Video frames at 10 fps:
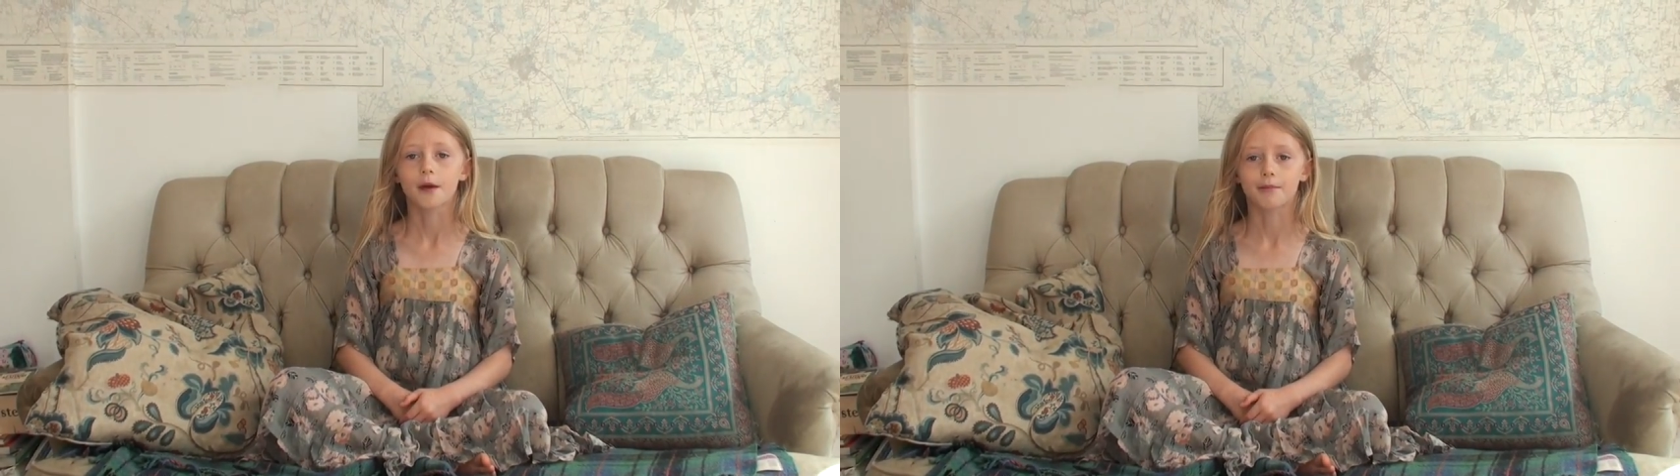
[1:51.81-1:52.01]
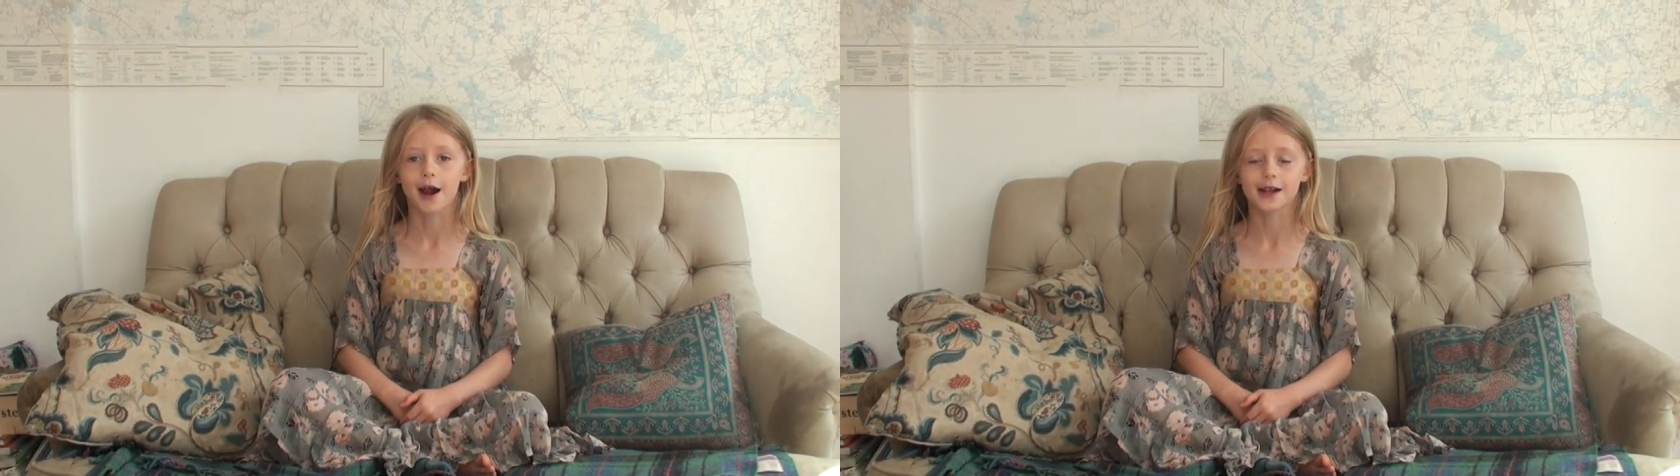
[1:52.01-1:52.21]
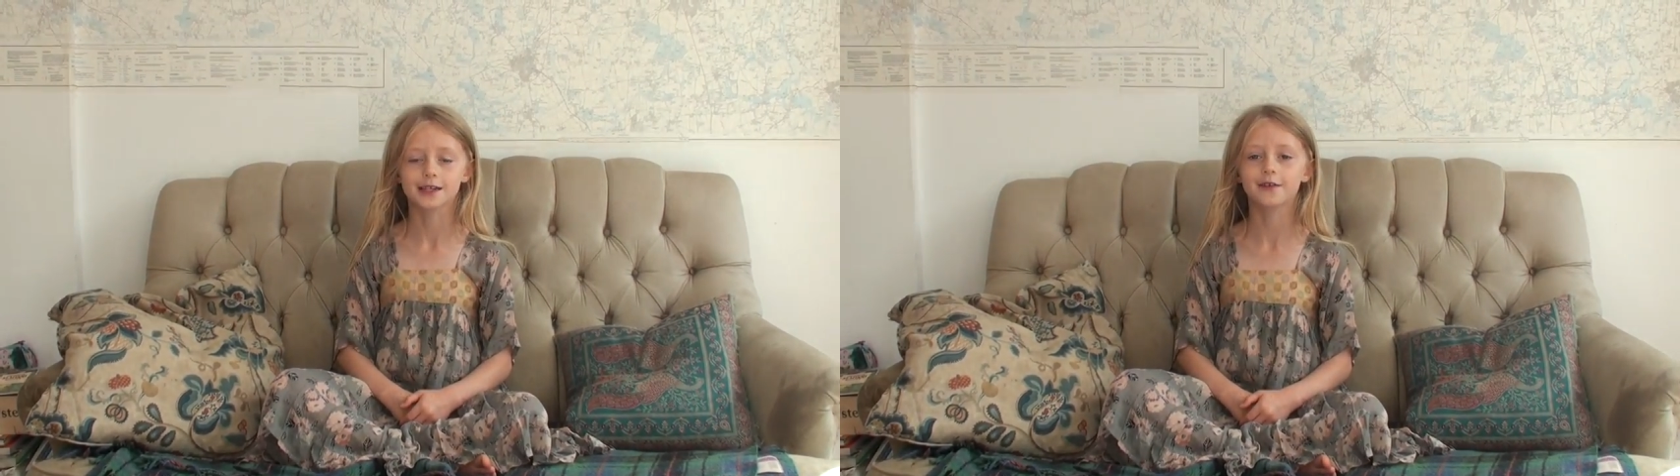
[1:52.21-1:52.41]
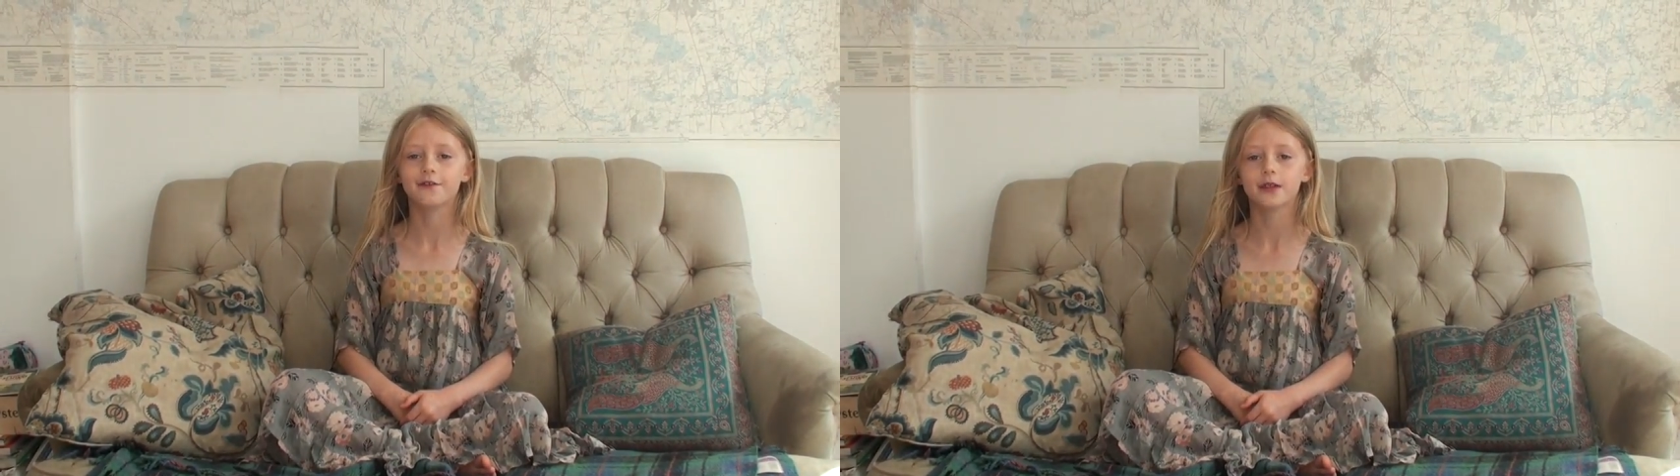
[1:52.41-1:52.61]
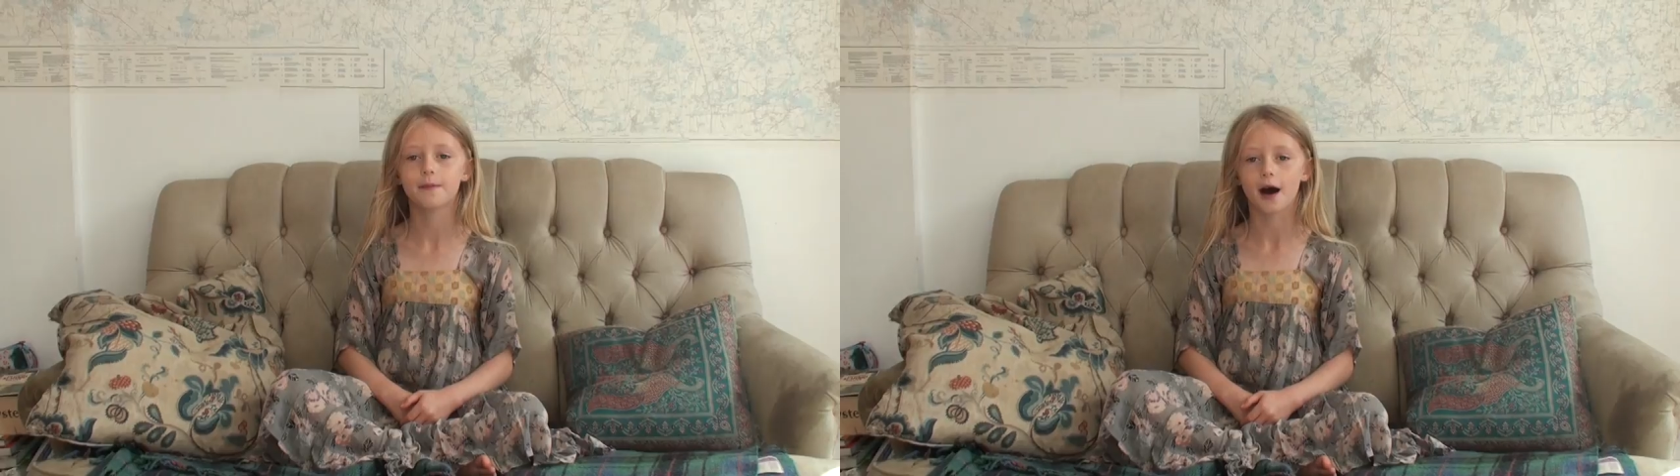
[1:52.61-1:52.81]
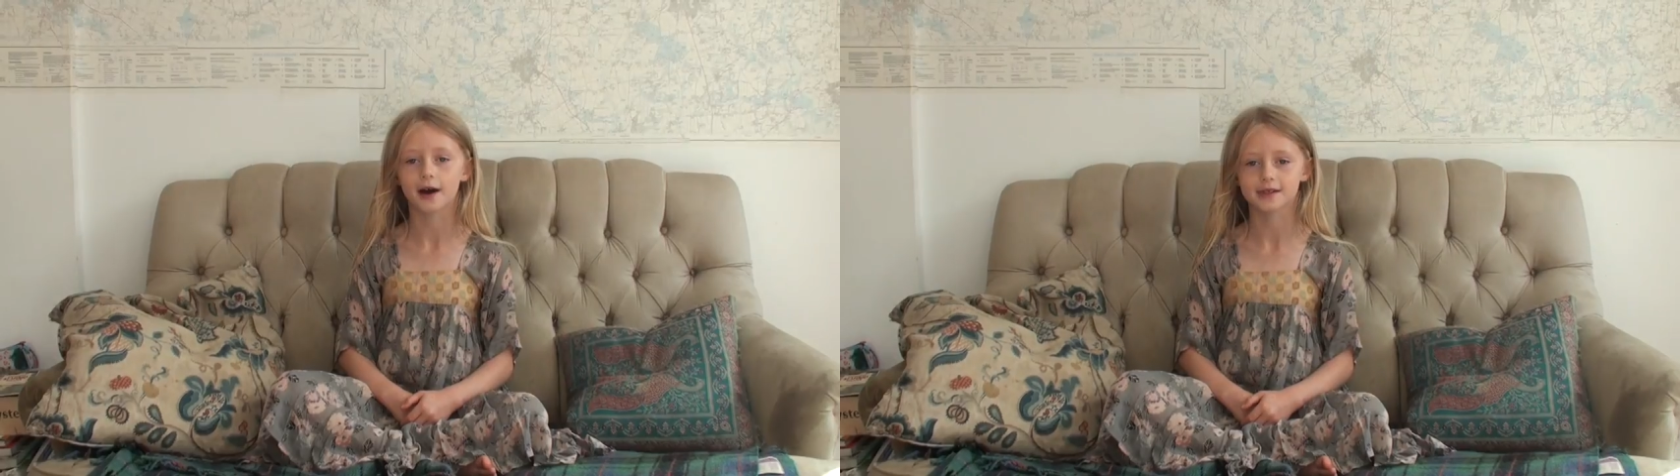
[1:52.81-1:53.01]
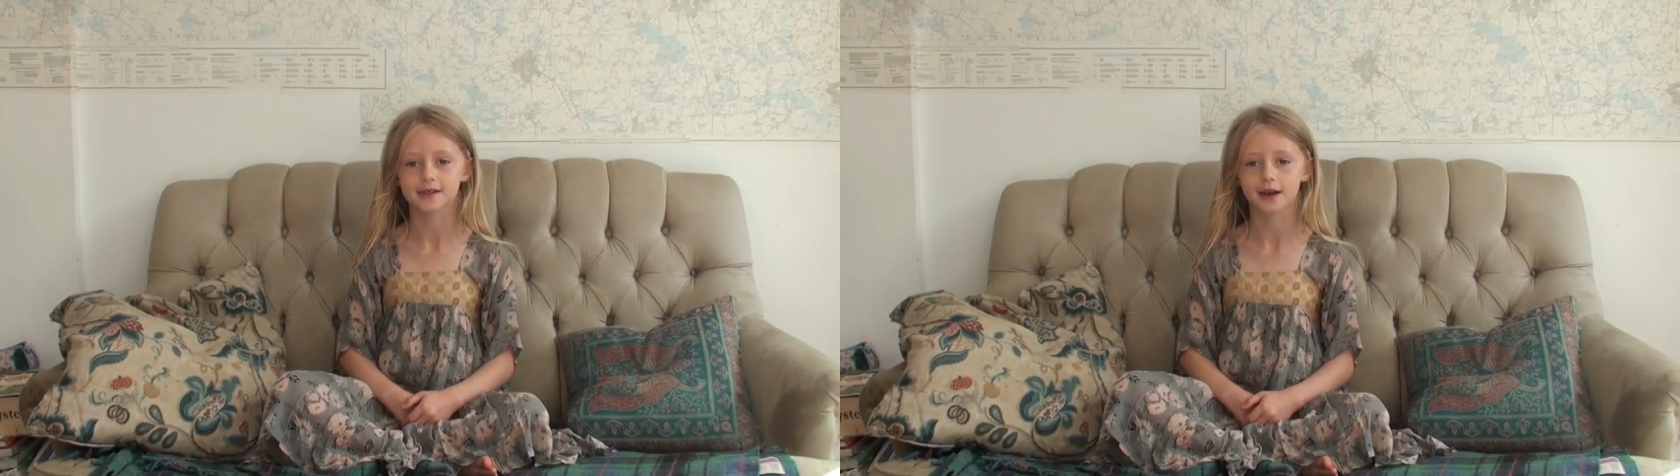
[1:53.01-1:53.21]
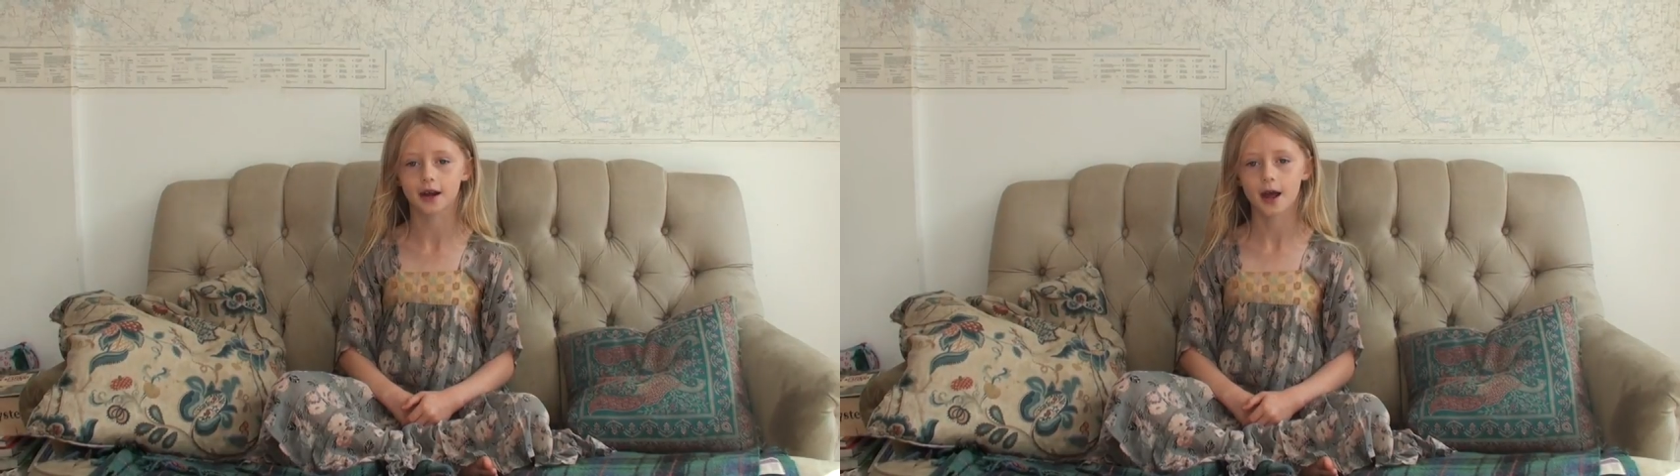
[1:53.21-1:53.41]
brandy for the
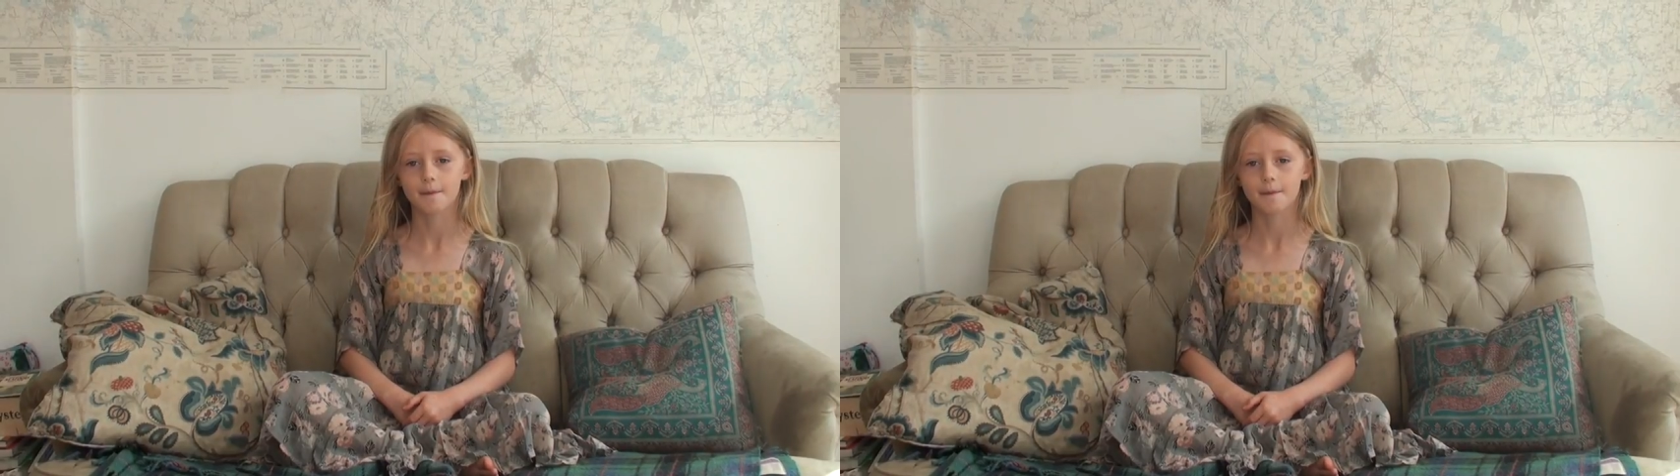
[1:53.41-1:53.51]
parson,